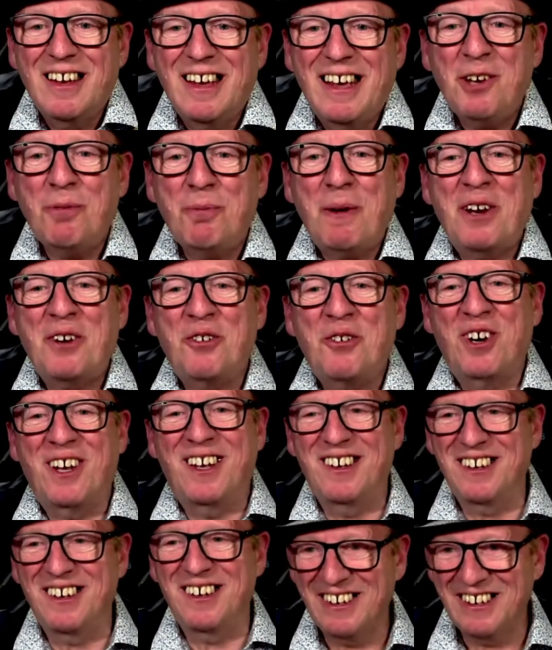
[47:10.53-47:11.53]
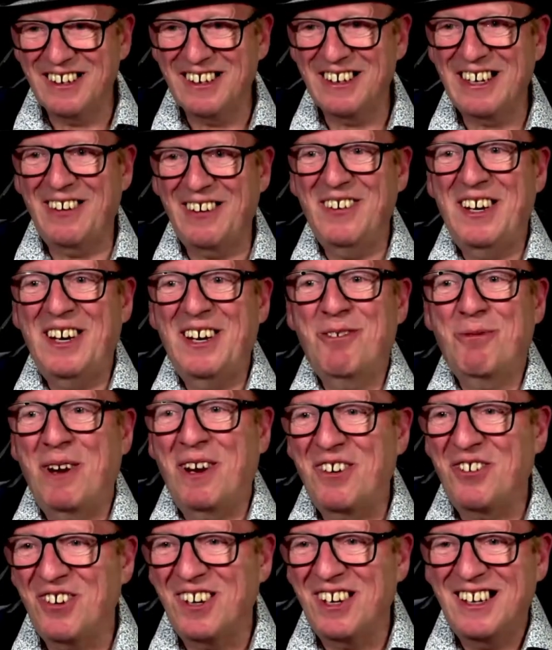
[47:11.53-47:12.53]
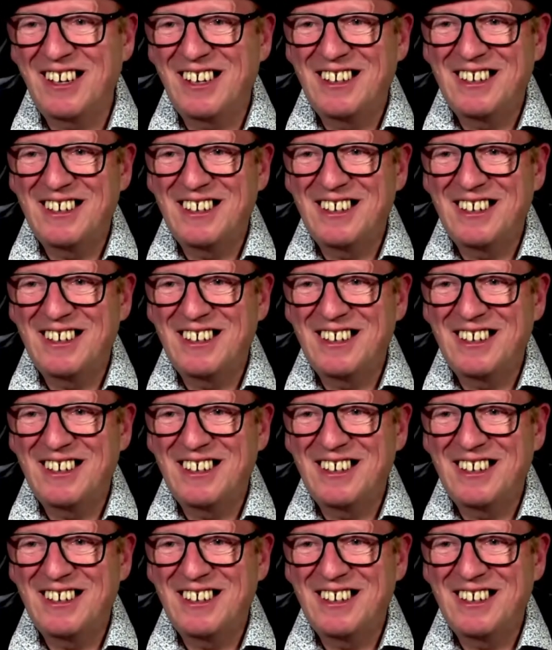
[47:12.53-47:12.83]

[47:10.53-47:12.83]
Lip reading: S. Patrick. Come in, S. Patrick.